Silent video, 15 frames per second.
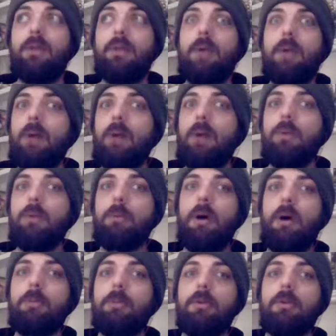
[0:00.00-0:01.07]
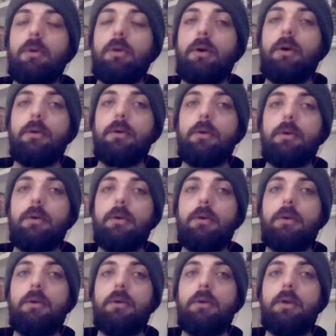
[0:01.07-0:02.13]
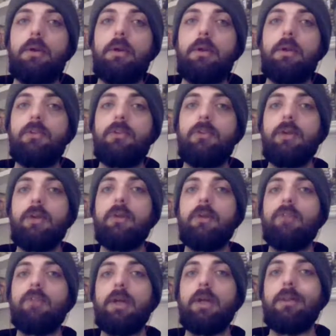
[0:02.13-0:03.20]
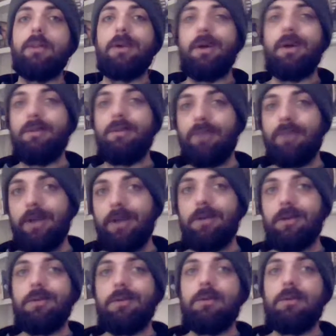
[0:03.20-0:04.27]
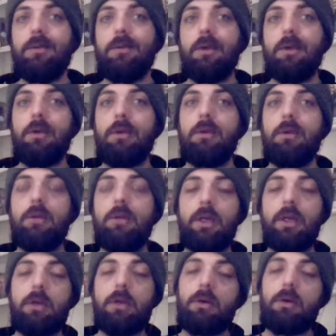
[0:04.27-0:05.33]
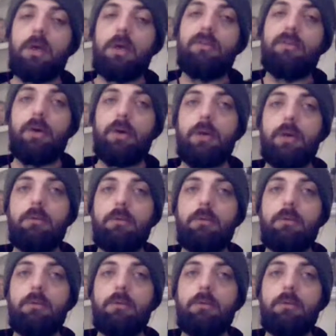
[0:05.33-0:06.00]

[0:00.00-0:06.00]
the crowd would have popped a little harder instead of like the kind of like, like, okay, fine.